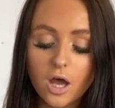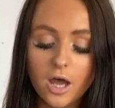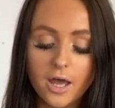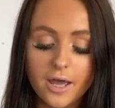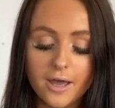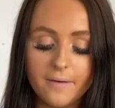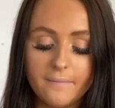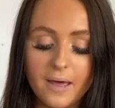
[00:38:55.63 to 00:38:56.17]

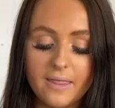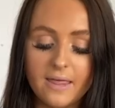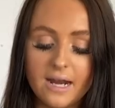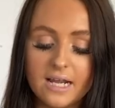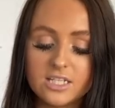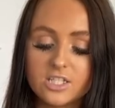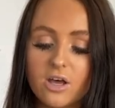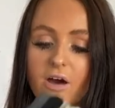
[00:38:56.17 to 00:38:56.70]
And then
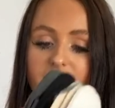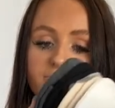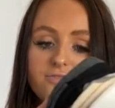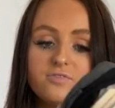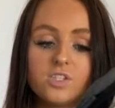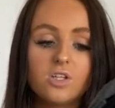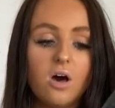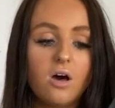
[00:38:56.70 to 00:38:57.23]
I sort of
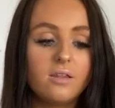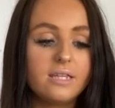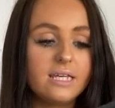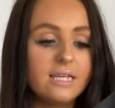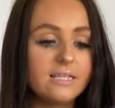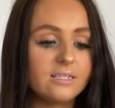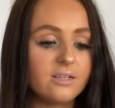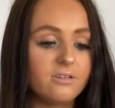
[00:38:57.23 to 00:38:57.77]
saw
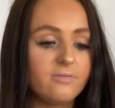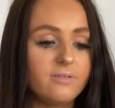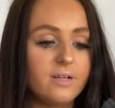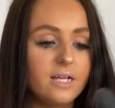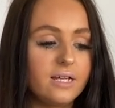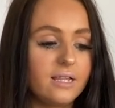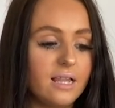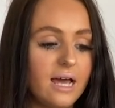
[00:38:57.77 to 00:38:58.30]
these that are
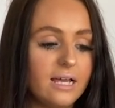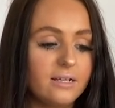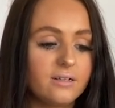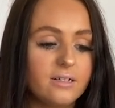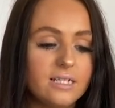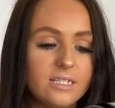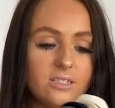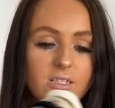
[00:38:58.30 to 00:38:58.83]
really like,
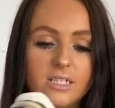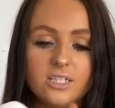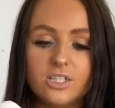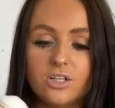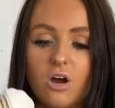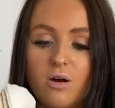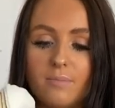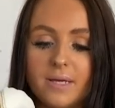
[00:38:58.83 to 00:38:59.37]
it's literally
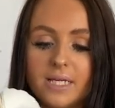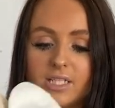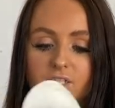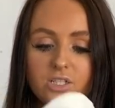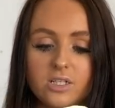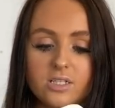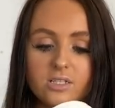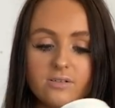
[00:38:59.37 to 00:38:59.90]
got a
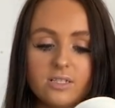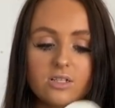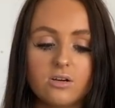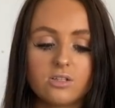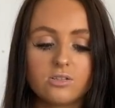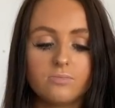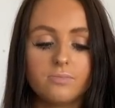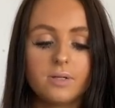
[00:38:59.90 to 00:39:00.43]
mixture. So it's got
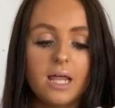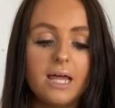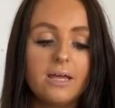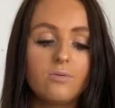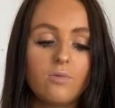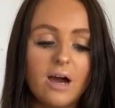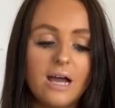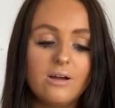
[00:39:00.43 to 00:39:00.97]
some
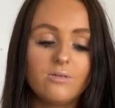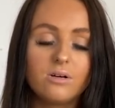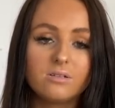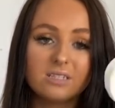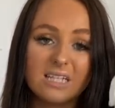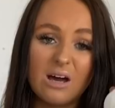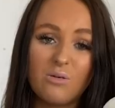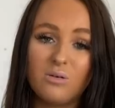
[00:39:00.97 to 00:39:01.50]
plain white ones
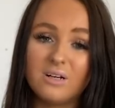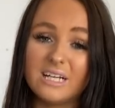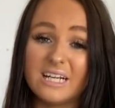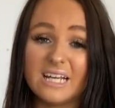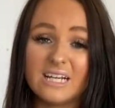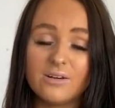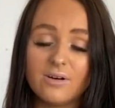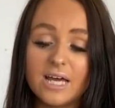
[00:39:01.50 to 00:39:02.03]
wanted
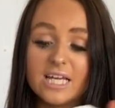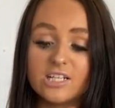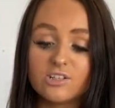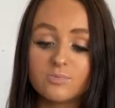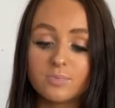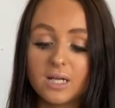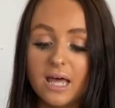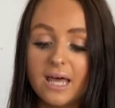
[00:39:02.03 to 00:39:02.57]
anyway,
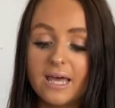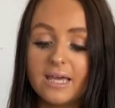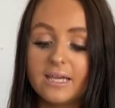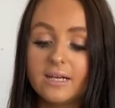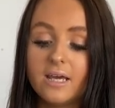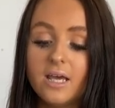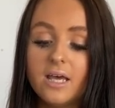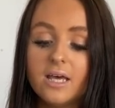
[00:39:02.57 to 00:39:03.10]
just plain
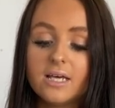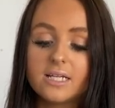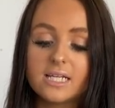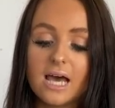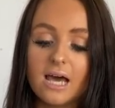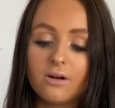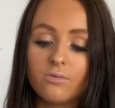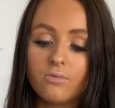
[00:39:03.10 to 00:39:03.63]

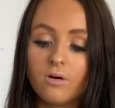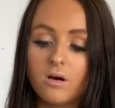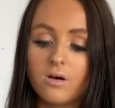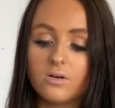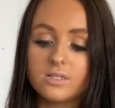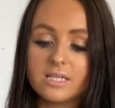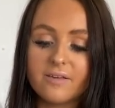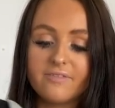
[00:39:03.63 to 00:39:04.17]
tan
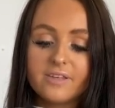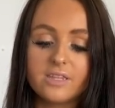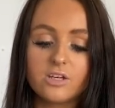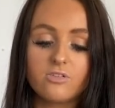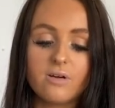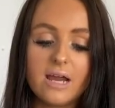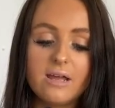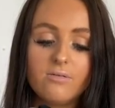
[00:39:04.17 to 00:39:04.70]
ones. I think the
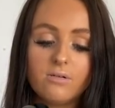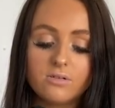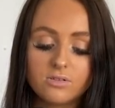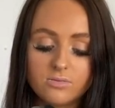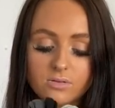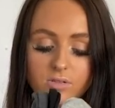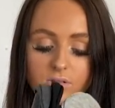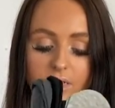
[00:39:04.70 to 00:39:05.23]
grey ones
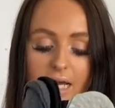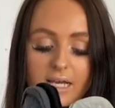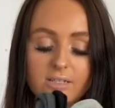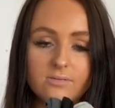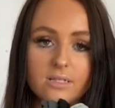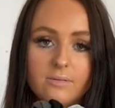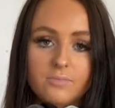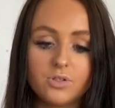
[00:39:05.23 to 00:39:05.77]
would look nice
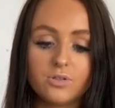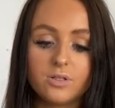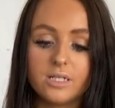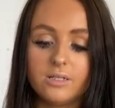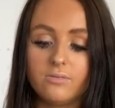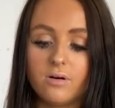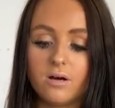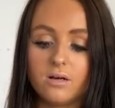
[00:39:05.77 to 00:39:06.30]
with them chunky
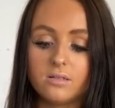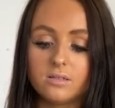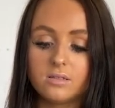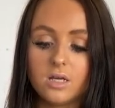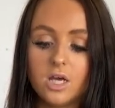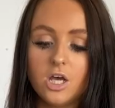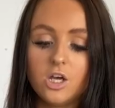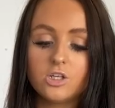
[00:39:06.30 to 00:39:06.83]
ones,
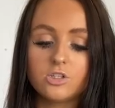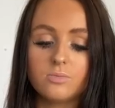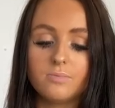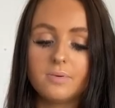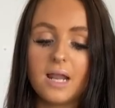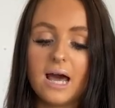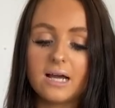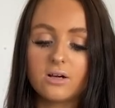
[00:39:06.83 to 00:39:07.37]
some
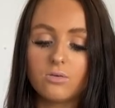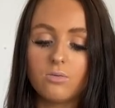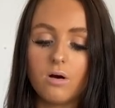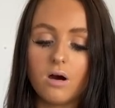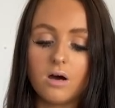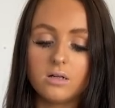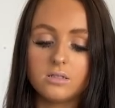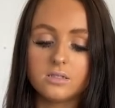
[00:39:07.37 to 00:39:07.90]
black
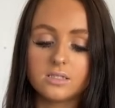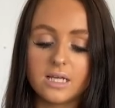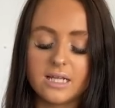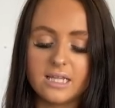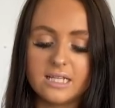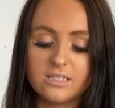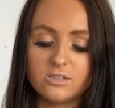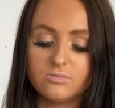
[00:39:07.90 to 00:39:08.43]
ones, and
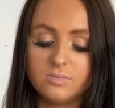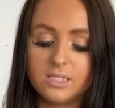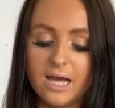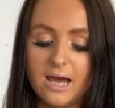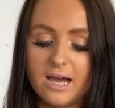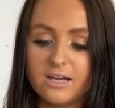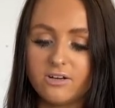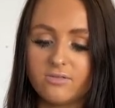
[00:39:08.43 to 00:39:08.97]
then some
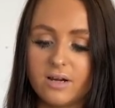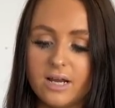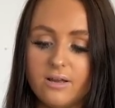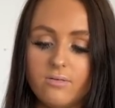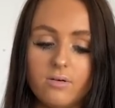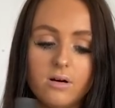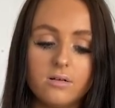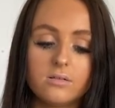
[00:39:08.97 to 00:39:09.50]
dark grey
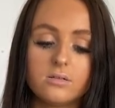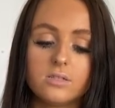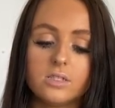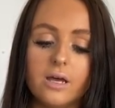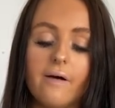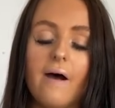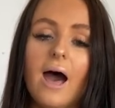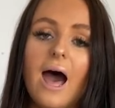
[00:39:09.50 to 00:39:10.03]
ones.
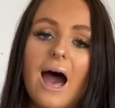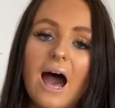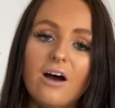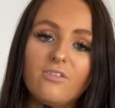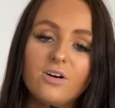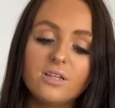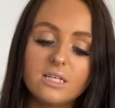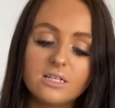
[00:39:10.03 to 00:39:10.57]
So I
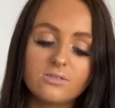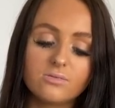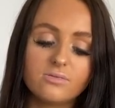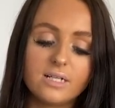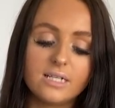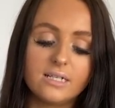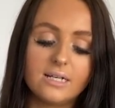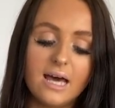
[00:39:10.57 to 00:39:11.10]
thought these were
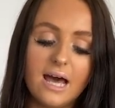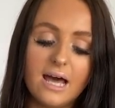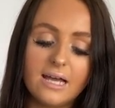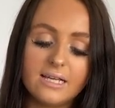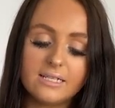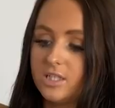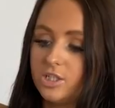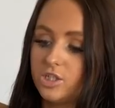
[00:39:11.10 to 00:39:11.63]
really
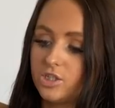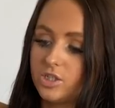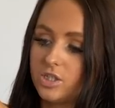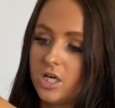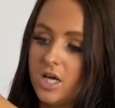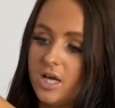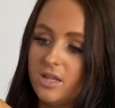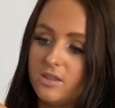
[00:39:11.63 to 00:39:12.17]
nice. They're just
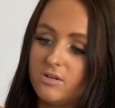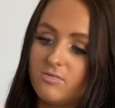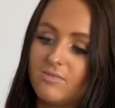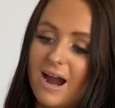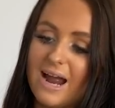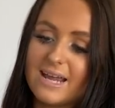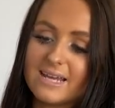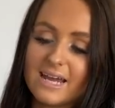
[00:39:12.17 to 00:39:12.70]
the
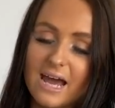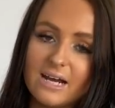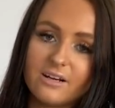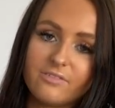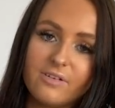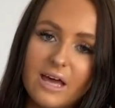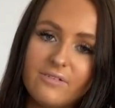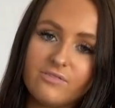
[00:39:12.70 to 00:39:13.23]
right kind
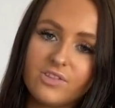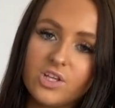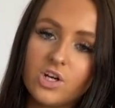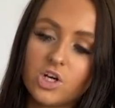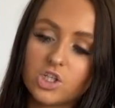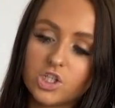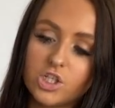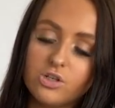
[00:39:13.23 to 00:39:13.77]
of length. They're
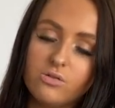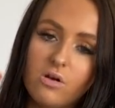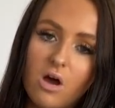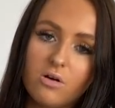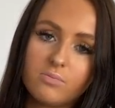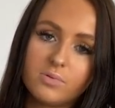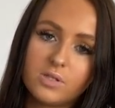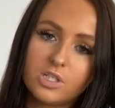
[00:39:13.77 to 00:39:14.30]
not too
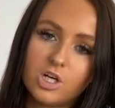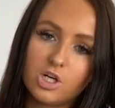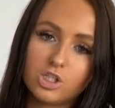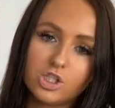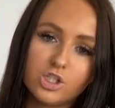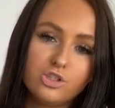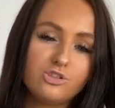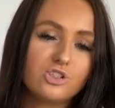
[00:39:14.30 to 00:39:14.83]
long, but they're not
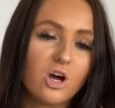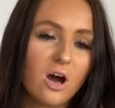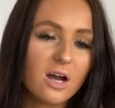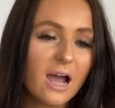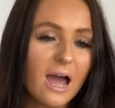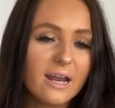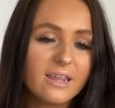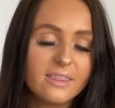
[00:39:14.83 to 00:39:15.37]
too short
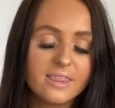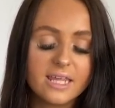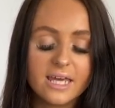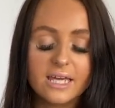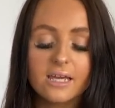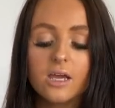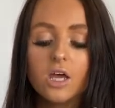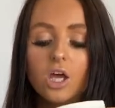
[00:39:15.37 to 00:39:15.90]
kind of
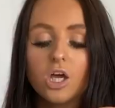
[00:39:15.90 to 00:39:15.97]
thing.